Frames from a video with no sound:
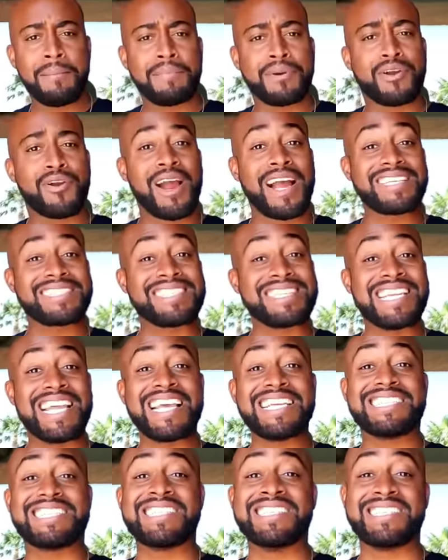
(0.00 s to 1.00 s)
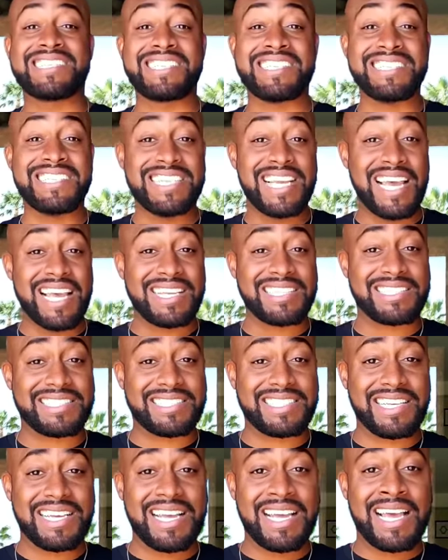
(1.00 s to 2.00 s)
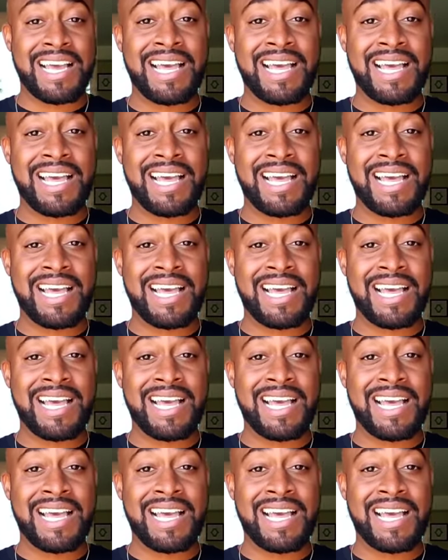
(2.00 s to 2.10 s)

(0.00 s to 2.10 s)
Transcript: Procrastination suggests